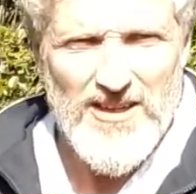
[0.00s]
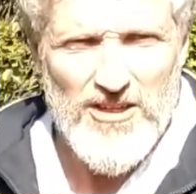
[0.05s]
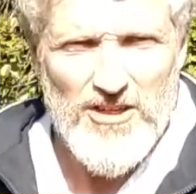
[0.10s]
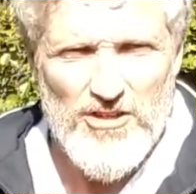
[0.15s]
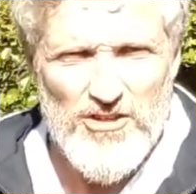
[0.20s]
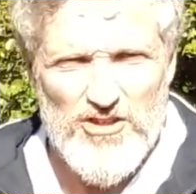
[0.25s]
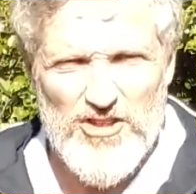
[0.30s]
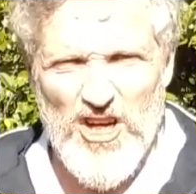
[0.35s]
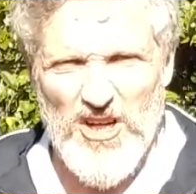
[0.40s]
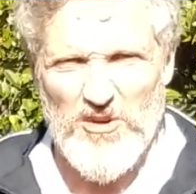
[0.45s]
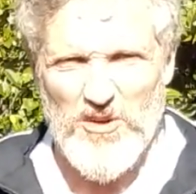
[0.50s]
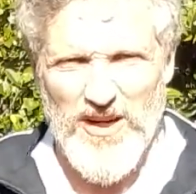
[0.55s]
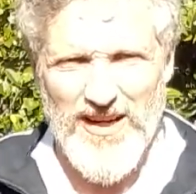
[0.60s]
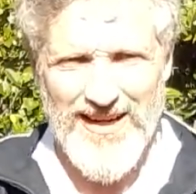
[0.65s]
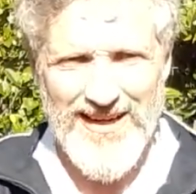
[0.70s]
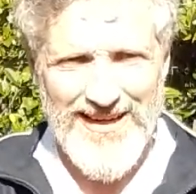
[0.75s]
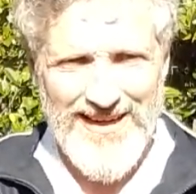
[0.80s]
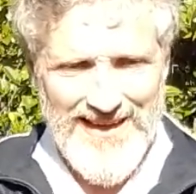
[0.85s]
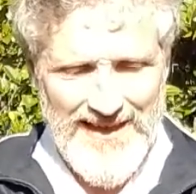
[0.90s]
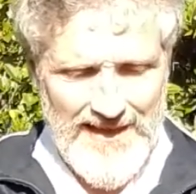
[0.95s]
So
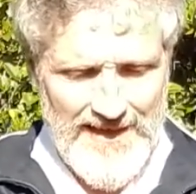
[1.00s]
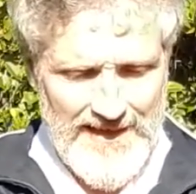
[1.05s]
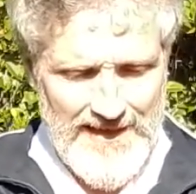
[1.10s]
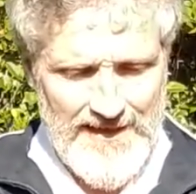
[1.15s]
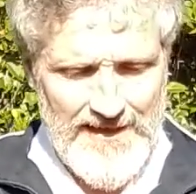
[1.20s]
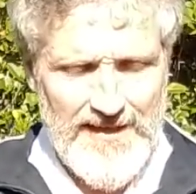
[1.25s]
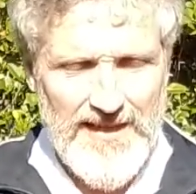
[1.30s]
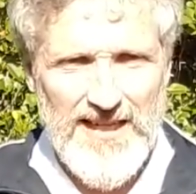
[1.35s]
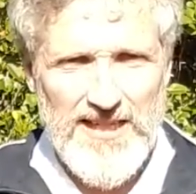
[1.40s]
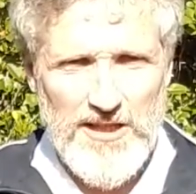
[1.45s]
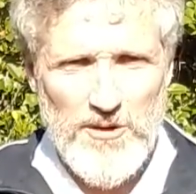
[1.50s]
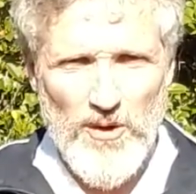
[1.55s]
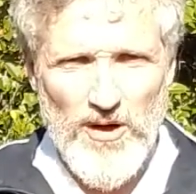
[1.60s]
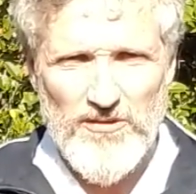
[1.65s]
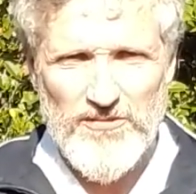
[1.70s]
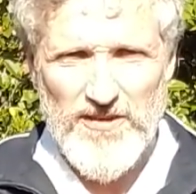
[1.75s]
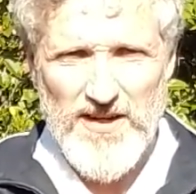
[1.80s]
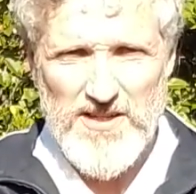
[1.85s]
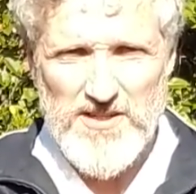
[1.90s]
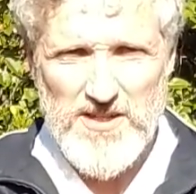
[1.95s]
here you are
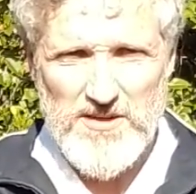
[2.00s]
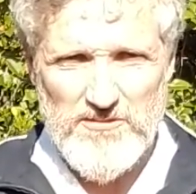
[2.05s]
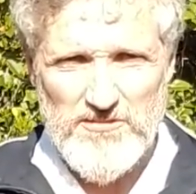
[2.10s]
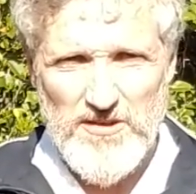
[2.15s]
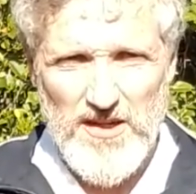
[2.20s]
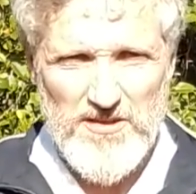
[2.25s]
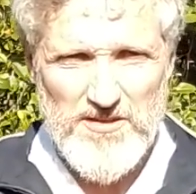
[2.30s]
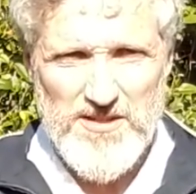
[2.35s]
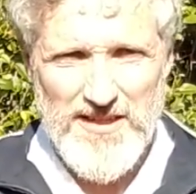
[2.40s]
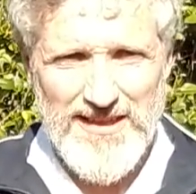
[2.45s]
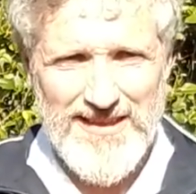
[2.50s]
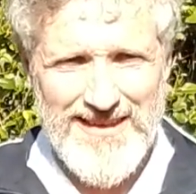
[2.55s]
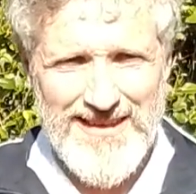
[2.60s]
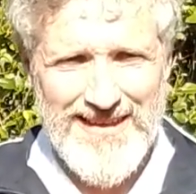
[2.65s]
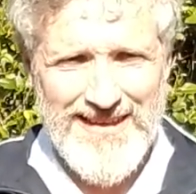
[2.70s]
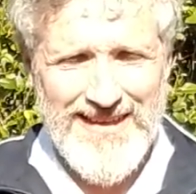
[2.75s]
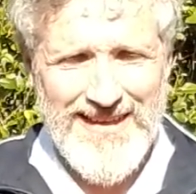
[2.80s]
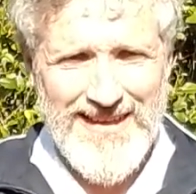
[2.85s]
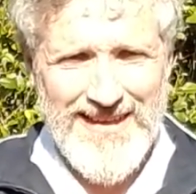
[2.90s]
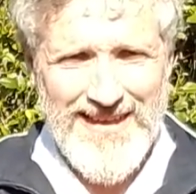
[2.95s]
facing front,
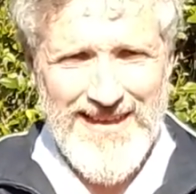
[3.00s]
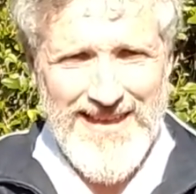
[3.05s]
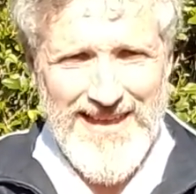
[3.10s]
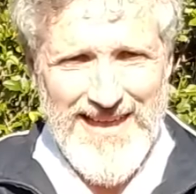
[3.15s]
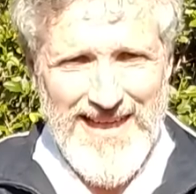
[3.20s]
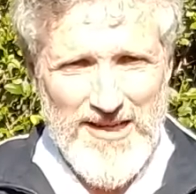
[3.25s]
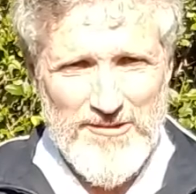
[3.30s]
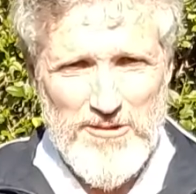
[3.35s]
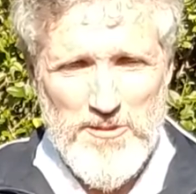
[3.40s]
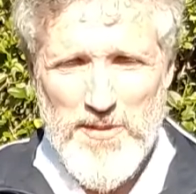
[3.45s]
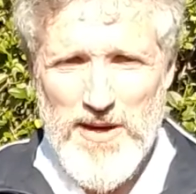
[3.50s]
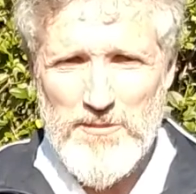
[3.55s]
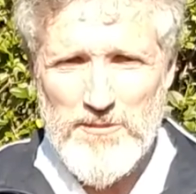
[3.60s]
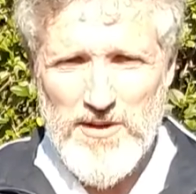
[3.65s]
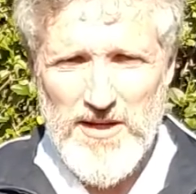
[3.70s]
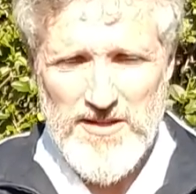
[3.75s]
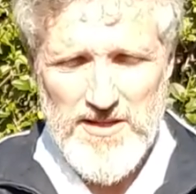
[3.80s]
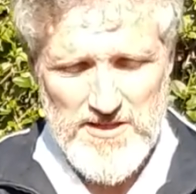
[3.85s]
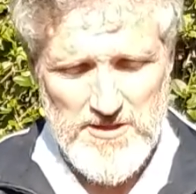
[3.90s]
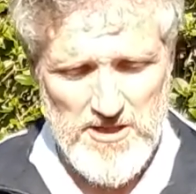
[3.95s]
and
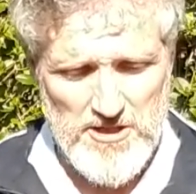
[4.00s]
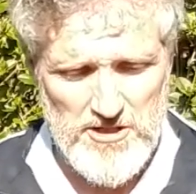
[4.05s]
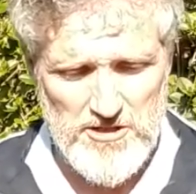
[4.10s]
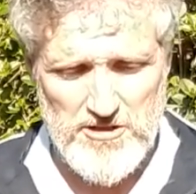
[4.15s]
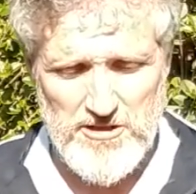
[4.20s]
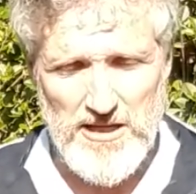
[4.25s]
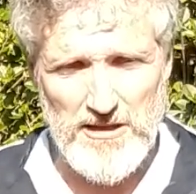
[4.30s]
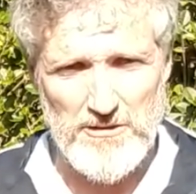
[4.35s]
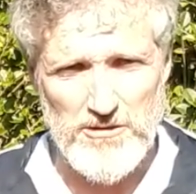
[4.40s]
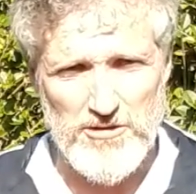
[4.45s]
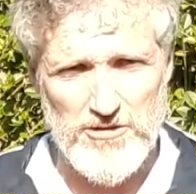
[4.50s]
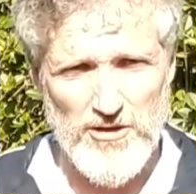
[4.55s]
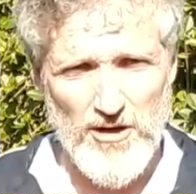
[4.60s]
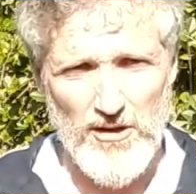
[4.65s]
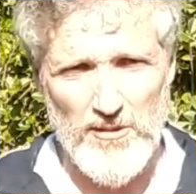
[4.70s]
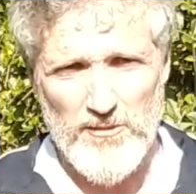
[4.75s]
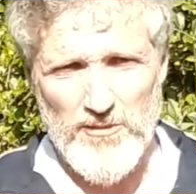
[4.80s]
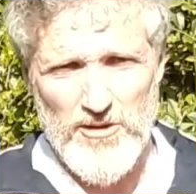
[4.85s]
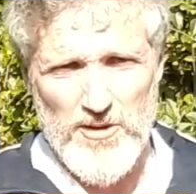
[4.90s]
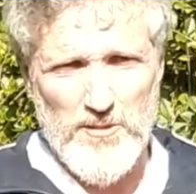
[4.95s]
remember there's a still stop.
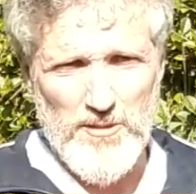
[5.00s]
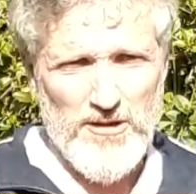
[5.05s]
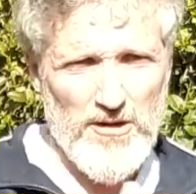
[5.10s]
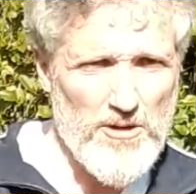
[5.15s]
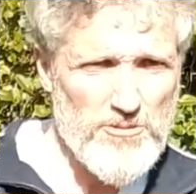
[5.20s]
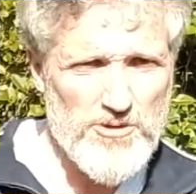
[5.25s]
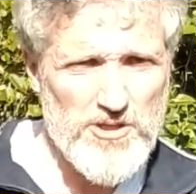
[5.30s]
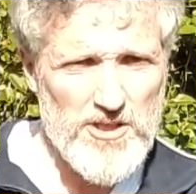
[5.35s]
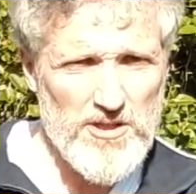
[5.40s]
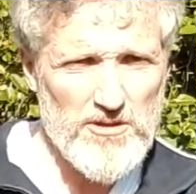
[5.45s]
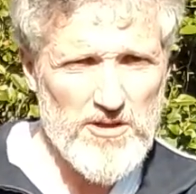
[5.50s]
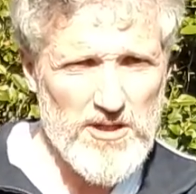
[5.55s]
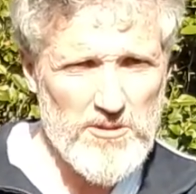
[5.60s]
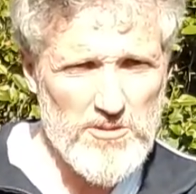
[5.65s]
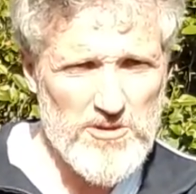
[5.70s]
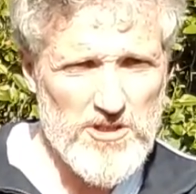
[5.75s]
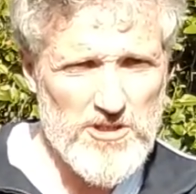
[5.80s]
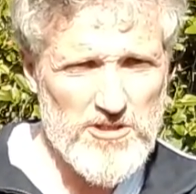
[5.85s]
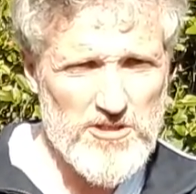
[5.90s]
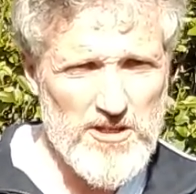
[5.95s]
The Maroto Yuki
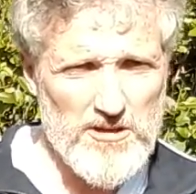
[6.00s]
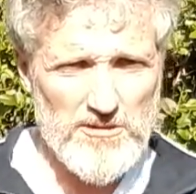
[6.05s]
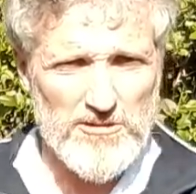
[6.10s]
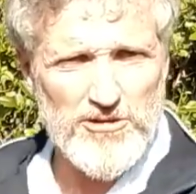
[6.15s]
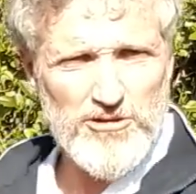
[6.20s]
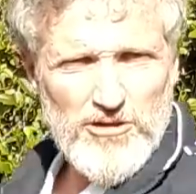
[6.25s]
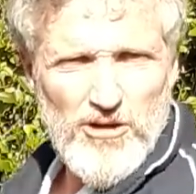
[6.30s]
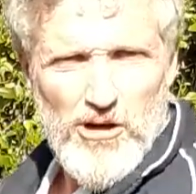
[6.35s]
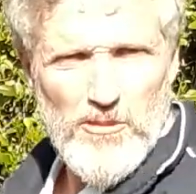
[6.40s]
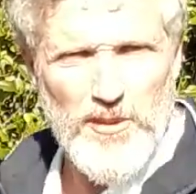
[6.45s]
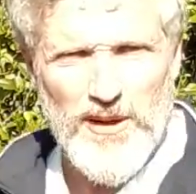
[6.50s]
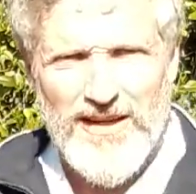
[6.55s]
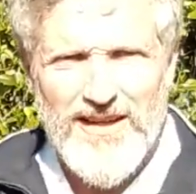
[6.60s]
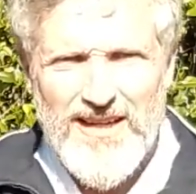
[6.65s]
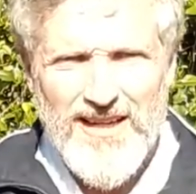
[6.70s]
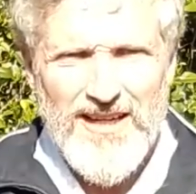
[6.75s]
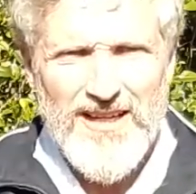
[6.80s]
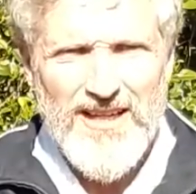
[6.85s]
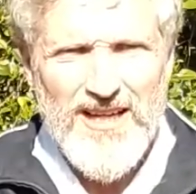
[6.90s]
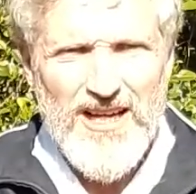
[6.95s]
was a still stop
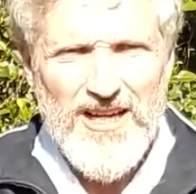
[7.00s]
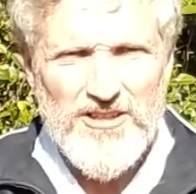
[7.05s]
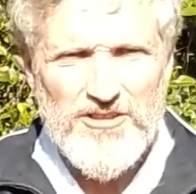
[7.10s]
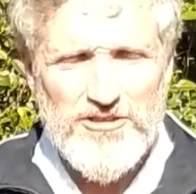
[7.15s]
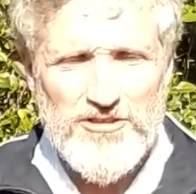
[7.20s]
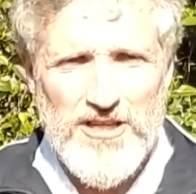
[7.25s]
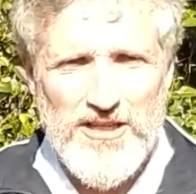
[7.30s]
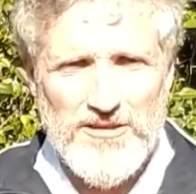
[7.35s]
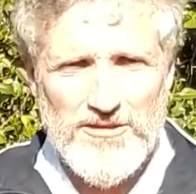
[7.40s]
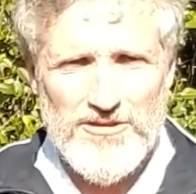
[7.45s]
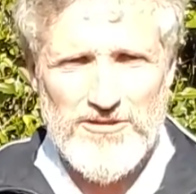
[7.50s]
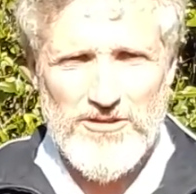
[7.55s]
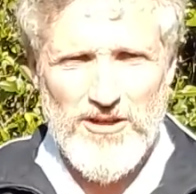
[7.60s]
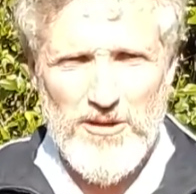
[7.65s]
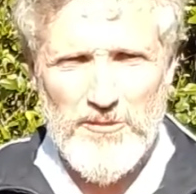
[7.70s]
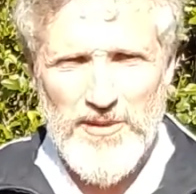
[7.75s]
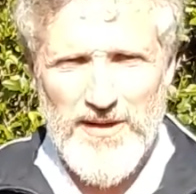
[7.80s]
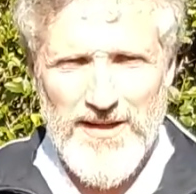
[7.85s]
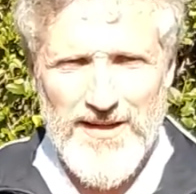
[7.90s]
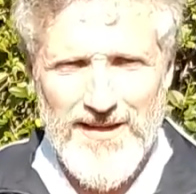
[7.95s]

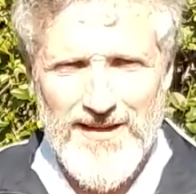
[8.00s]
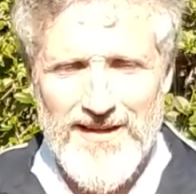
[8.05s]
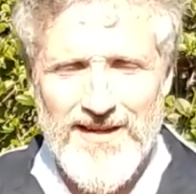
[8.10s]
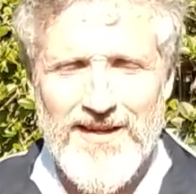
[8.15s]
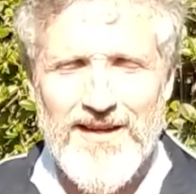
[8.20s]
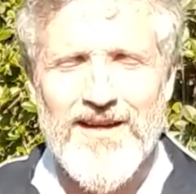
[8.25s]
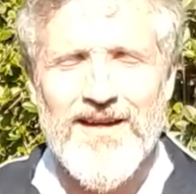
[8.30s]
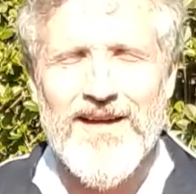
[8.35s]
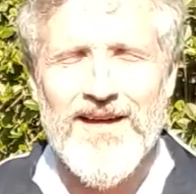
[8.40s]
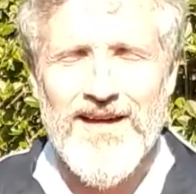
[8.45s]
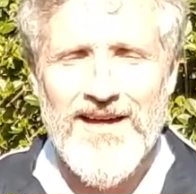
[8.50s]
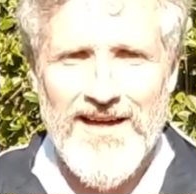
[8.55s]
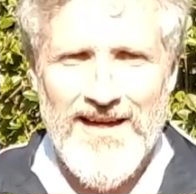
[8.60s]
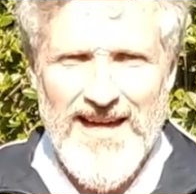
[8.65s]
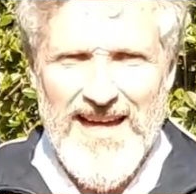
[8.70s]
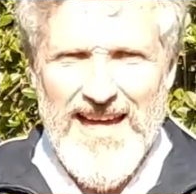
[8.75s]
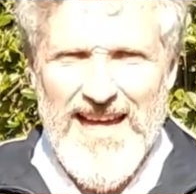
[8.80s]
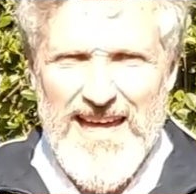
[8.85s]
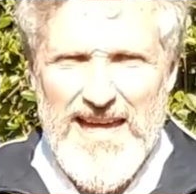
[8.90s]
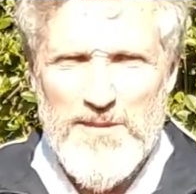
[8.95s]
here.
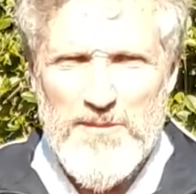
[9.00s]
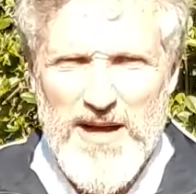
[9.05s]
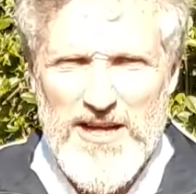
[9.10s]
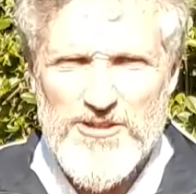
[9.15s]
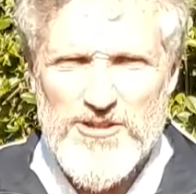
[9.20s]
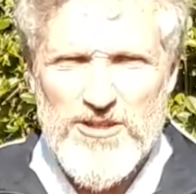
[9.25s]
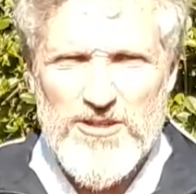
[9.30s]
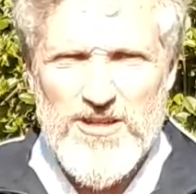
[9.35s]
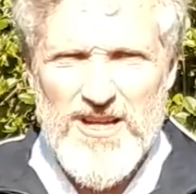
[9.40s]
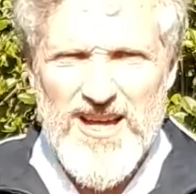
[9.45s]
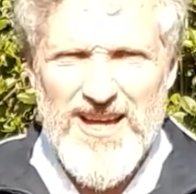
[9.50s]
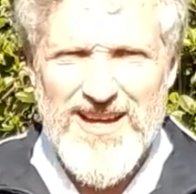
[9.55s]
Imagine